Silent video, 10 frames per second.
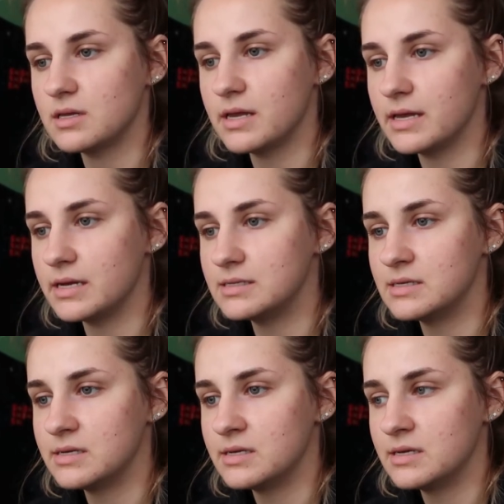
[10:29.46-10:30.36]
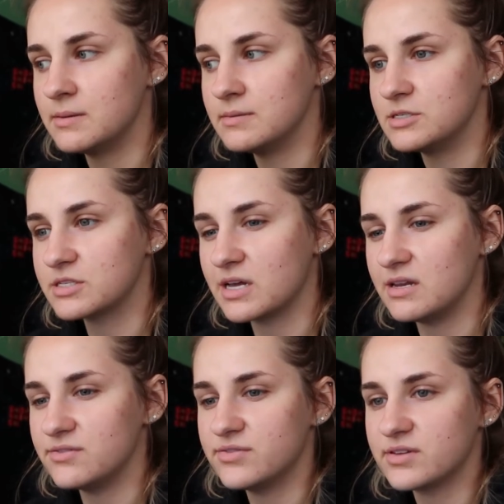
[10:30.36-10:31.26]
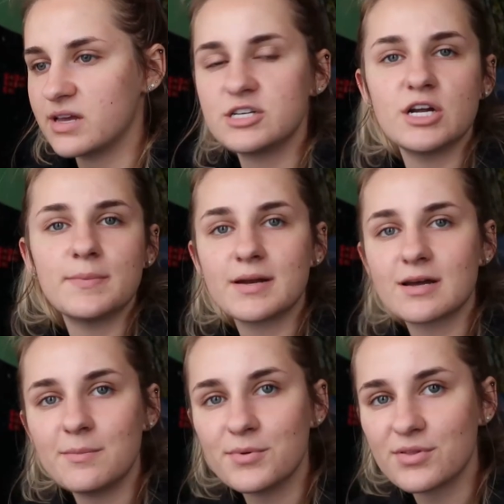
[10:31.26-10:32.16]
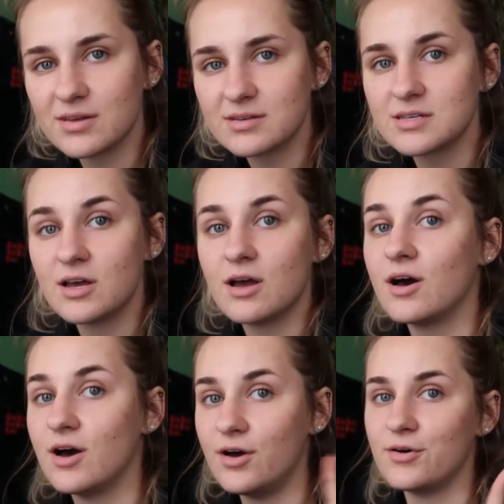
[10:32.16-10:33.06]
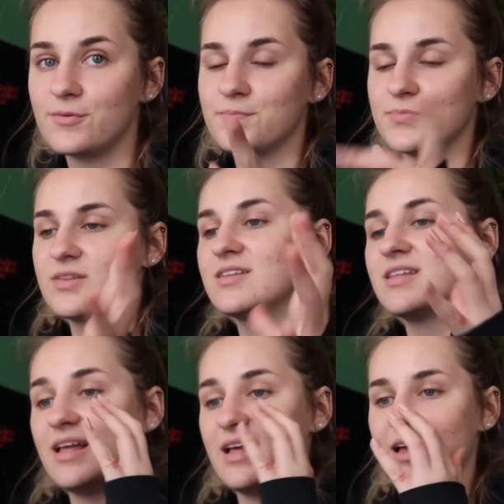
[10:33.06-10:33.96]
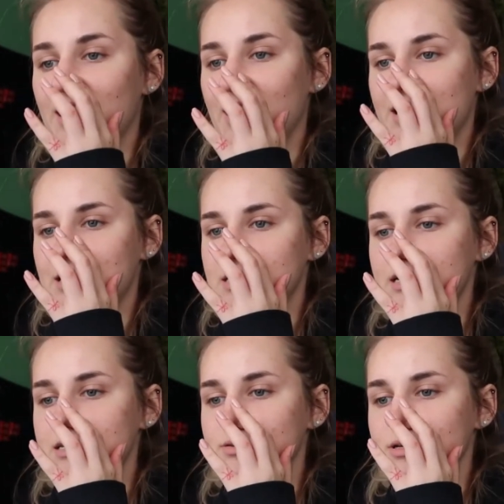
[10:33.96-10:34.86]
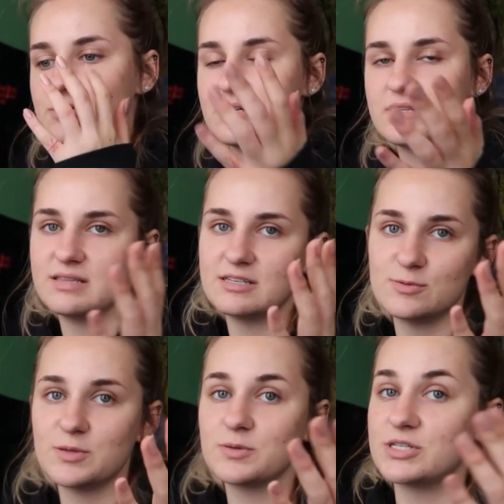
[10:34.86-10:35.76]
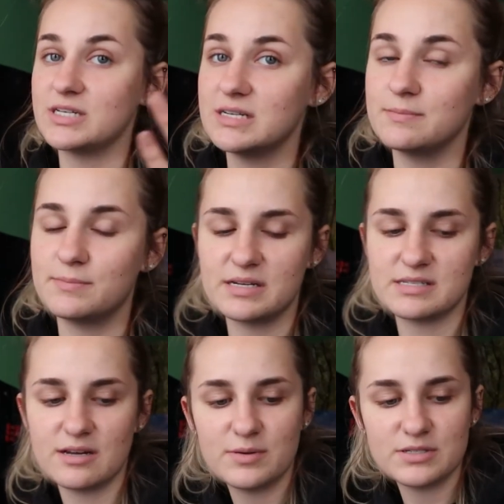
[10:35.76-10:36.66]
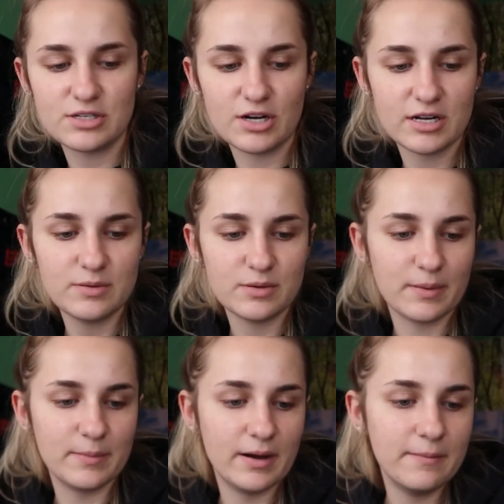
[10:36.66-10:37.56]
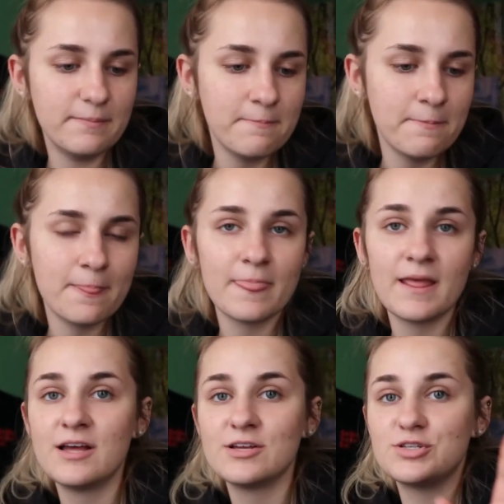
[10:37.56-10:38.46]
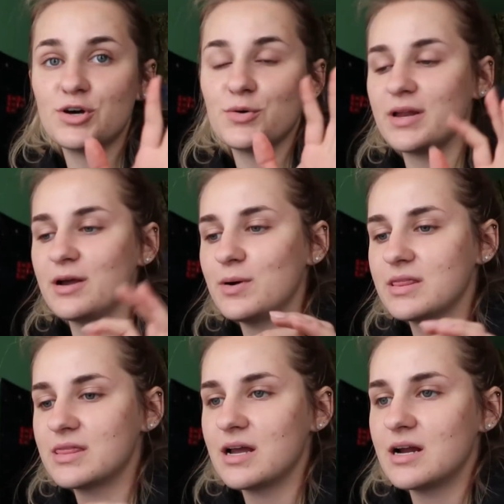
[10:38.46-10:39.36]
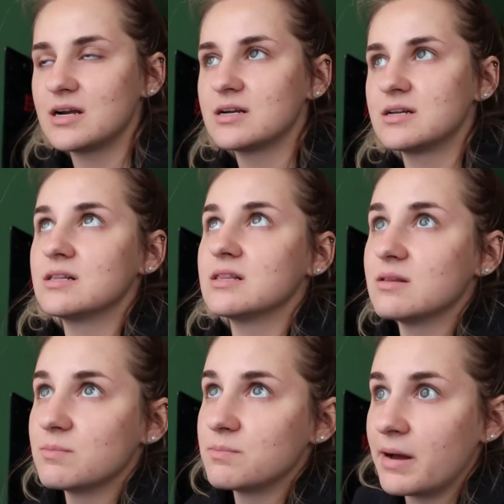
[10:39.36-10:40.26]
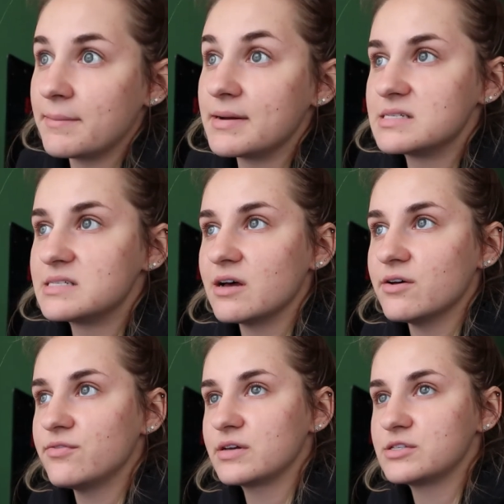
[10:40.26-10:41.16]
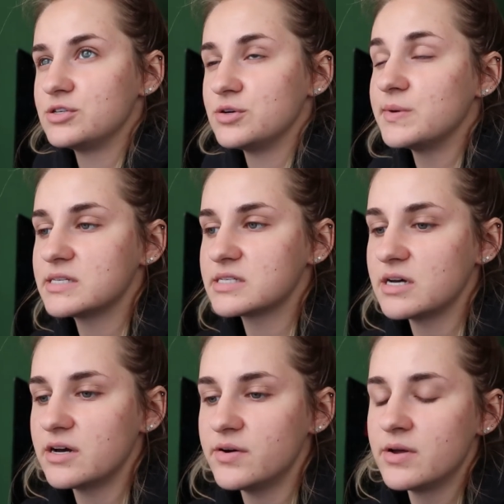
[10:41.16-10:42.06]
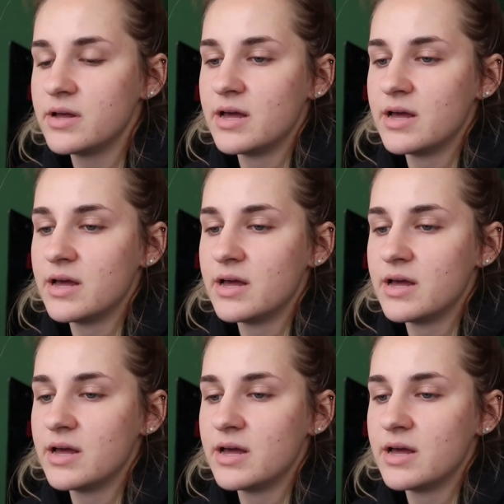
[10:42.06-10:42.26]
and just kind of catch up on a couple things. Oh, and I said I didn't really do anything this week, which I didn't, but I said I went to Target with my mom. So when I went there by myself like 2 weeks ago,